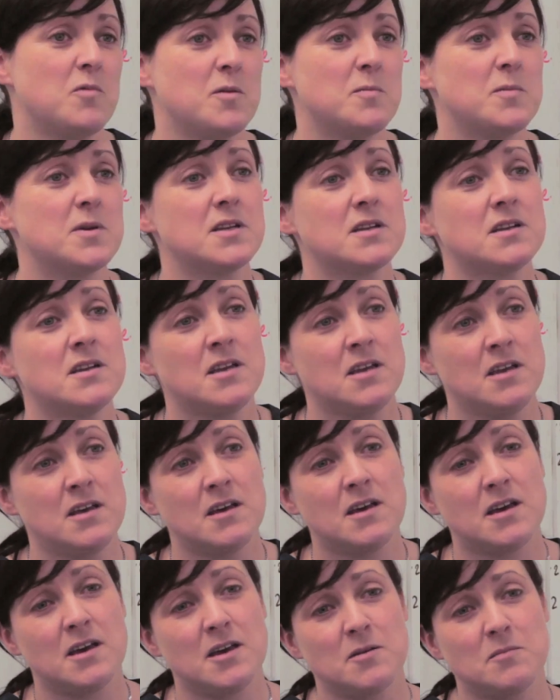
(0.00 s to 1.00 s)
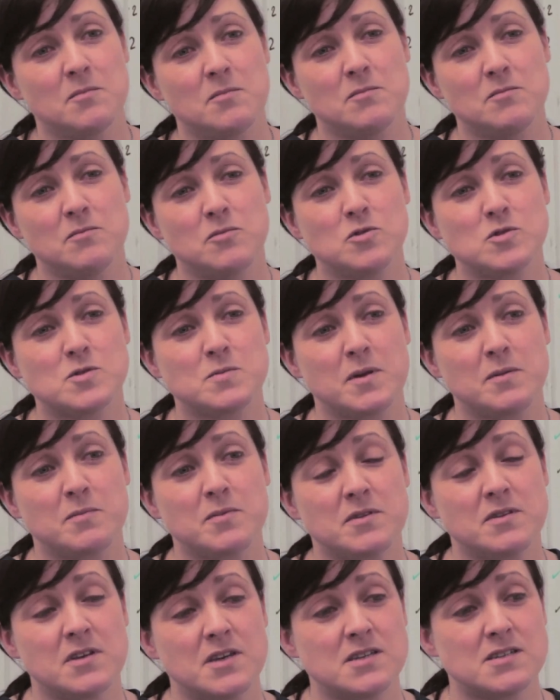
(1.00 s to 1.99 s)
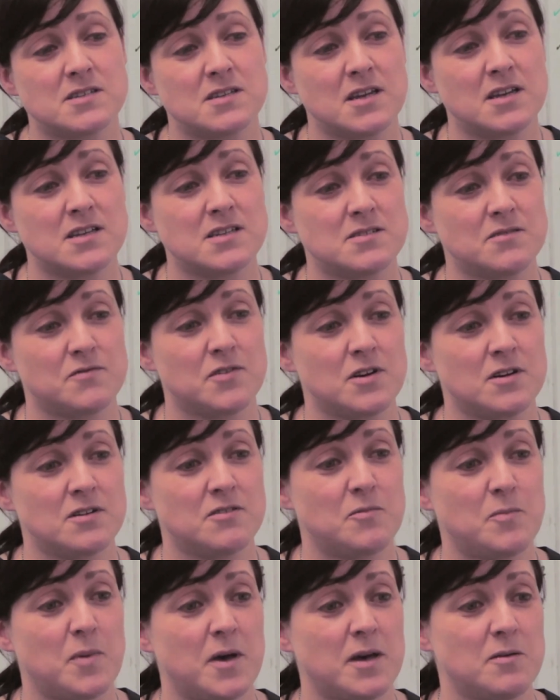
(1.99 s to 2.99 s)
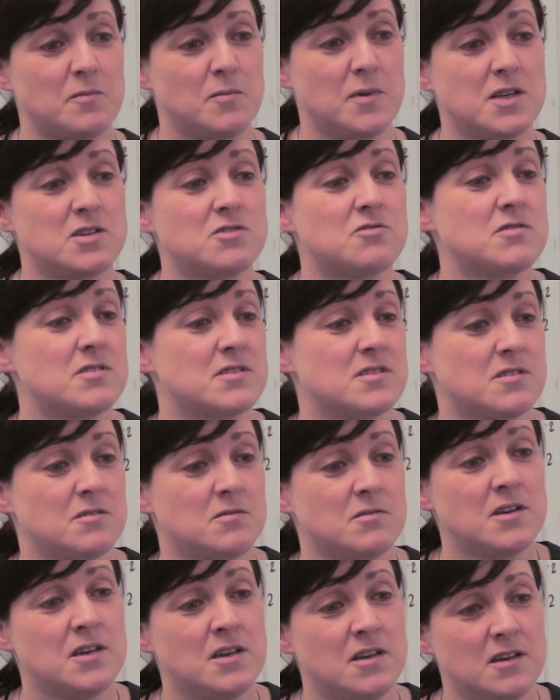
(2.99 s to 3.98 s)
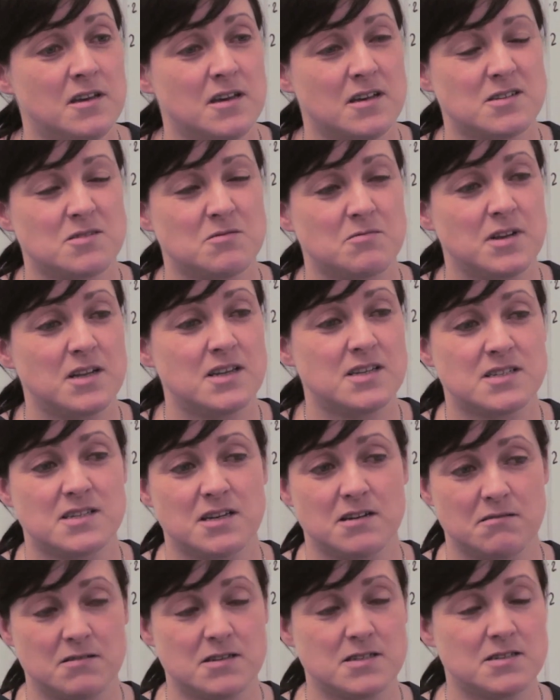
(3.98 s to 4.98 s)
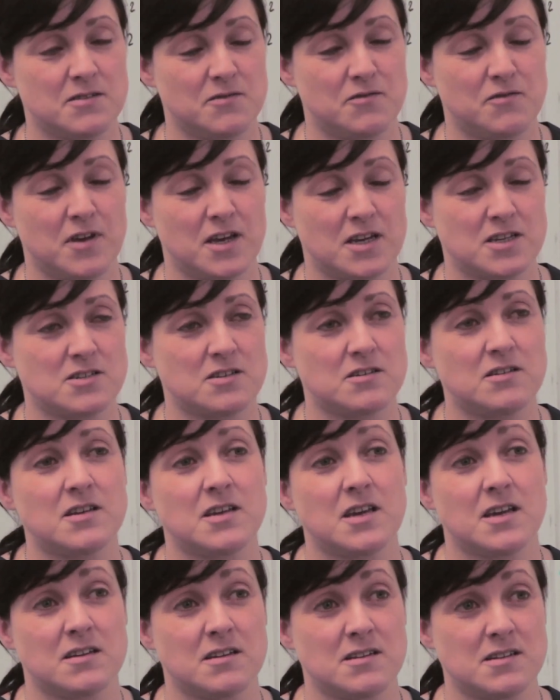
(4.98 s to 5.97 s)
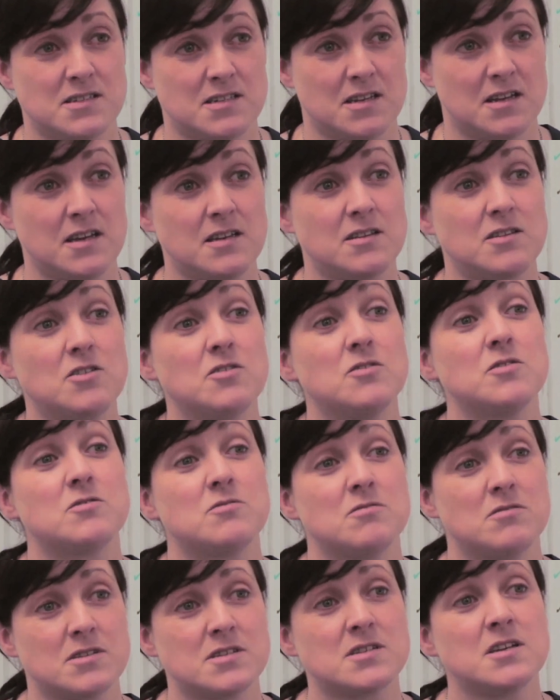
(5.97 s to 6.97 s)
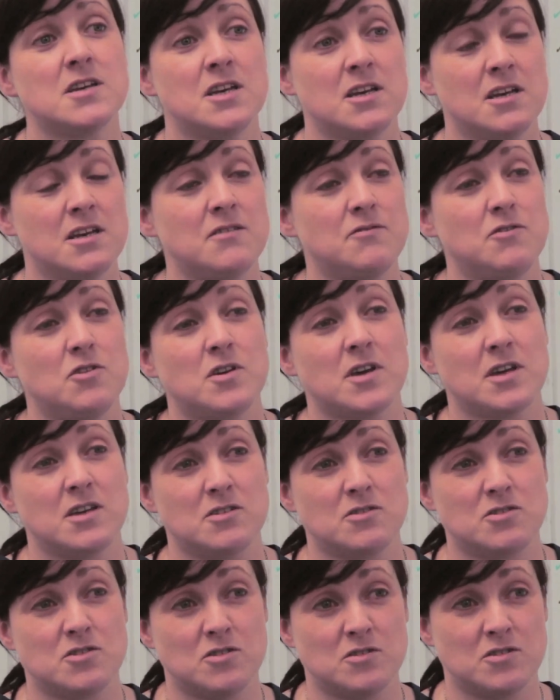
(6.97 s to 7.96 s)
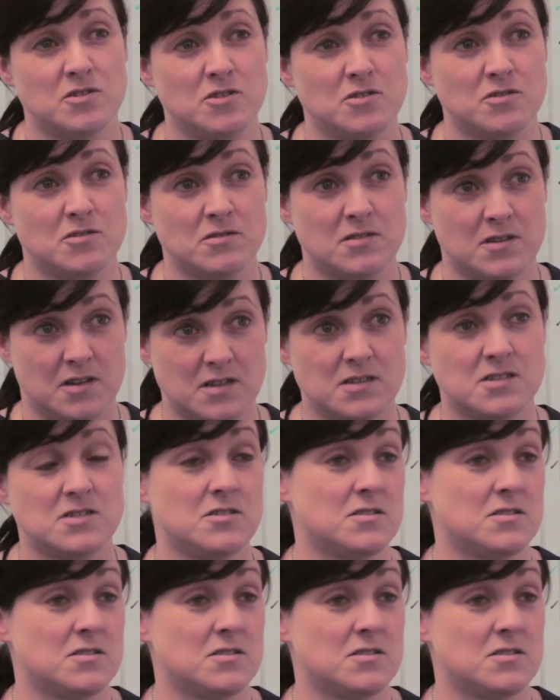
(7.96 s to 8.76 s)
women. Um, most people these days have heard of pyometra, so that's a really serious infection you get inside the uterus. If you get your dog neutered, that's